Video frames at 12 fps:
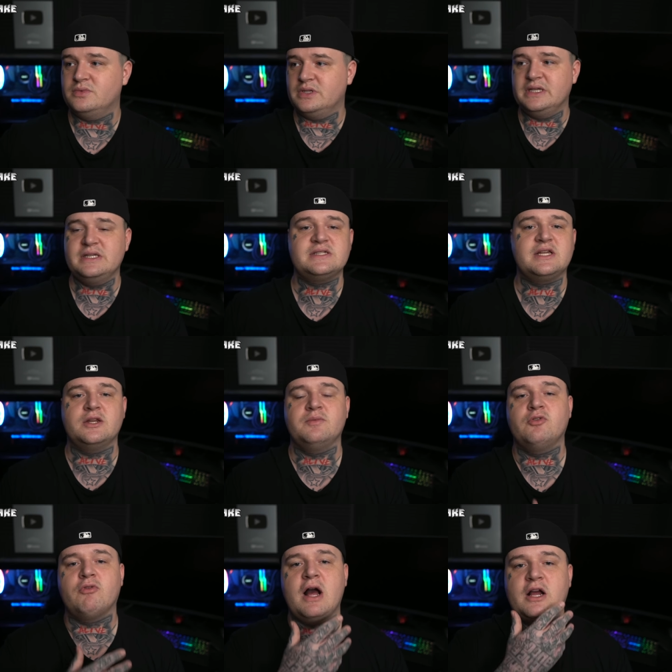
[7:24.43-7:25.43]
He's going to
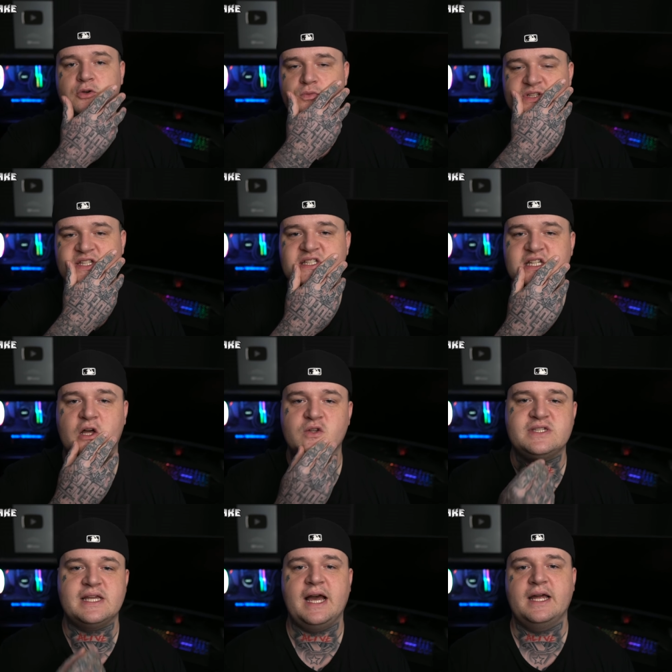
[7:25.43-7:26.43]
be rocking with the
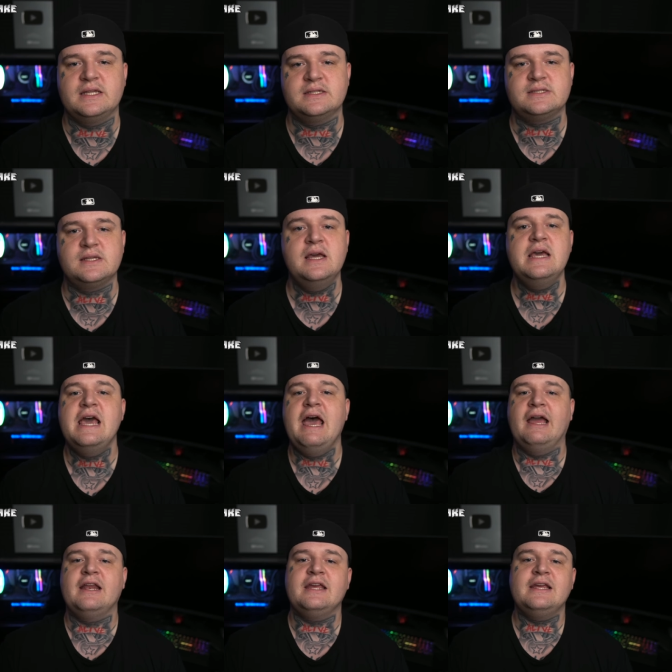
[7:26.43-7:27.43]
Southsiders.
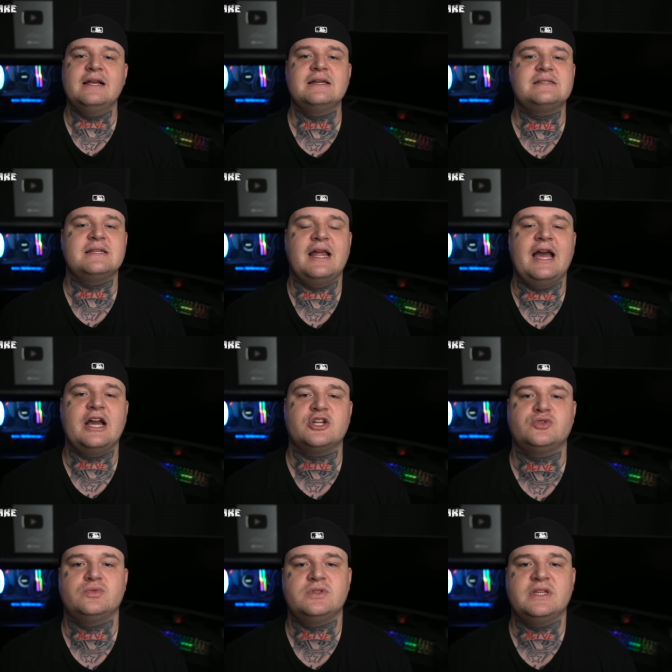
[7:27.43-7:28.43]
And he doesn't
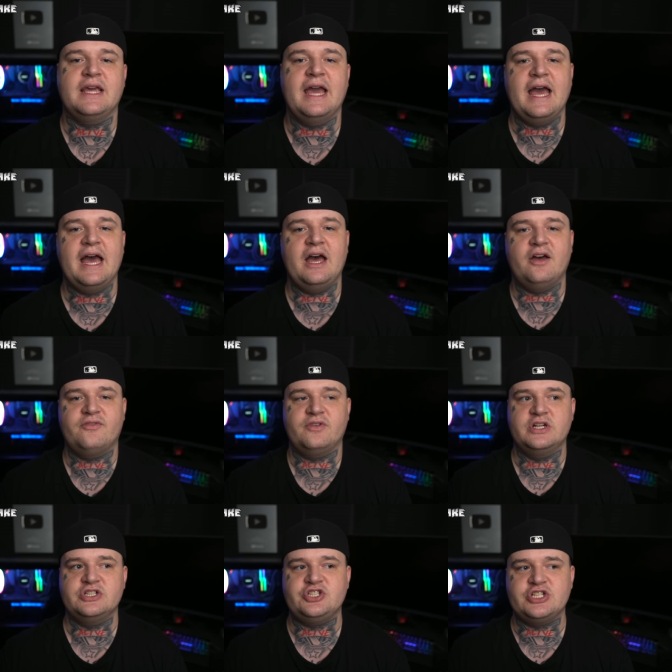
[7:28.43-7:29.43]
actually have
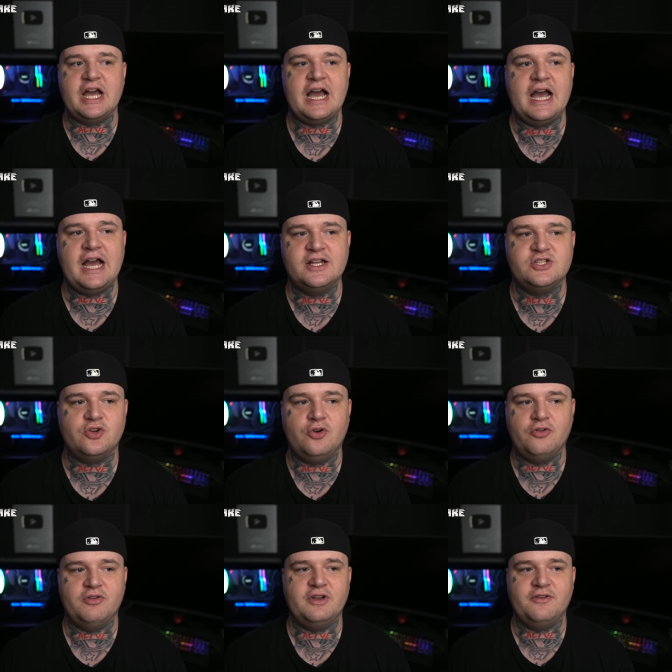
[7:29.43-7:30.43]
a charge
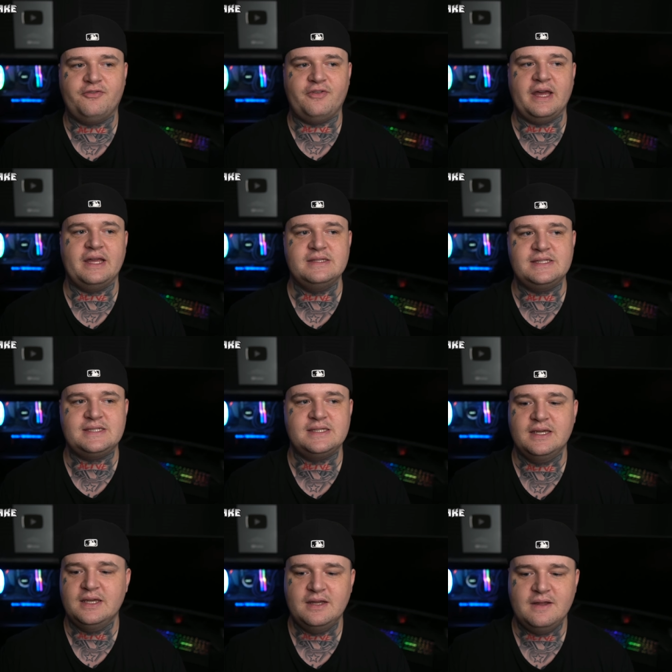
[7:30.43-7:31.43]
or an
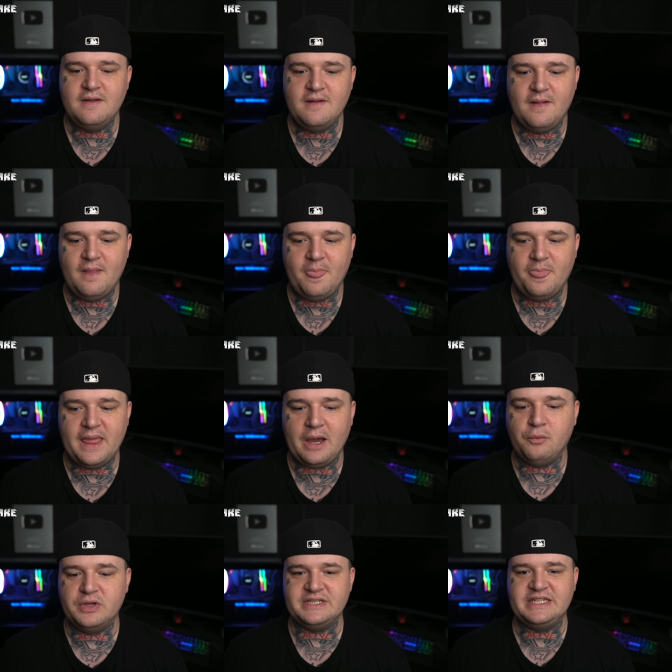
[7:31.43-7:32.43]
offense
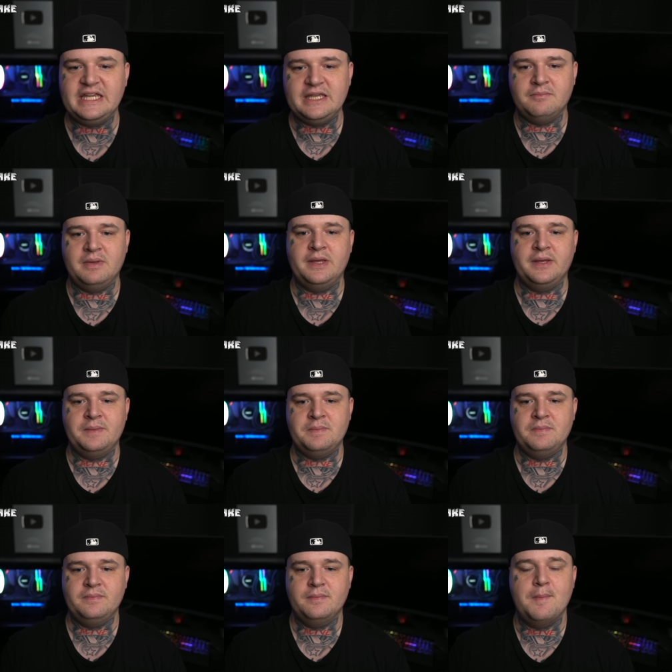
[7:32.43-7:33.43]
that would deem
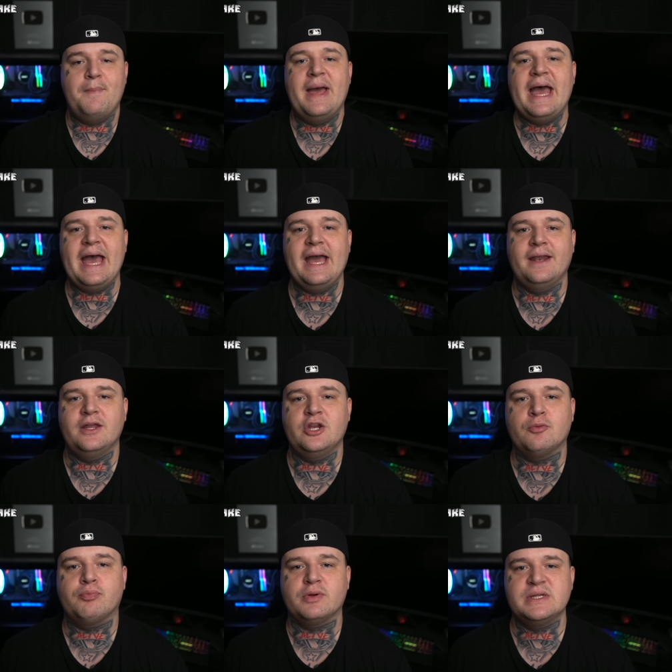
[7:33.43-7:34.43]
him bad in
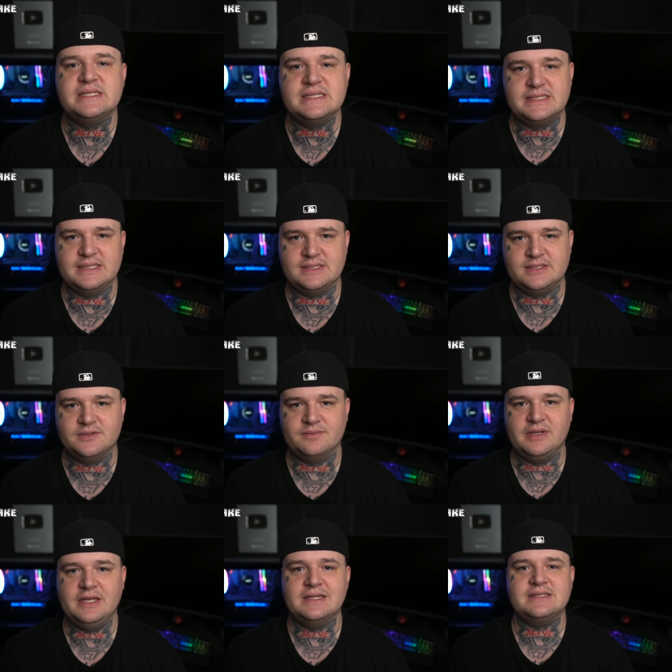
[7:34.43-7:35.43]
a prison system.
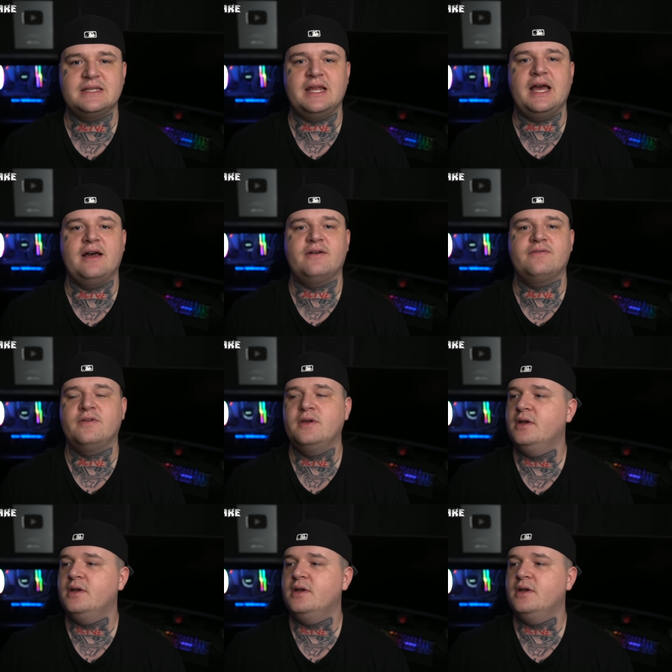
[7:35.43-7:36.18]
He doesn't have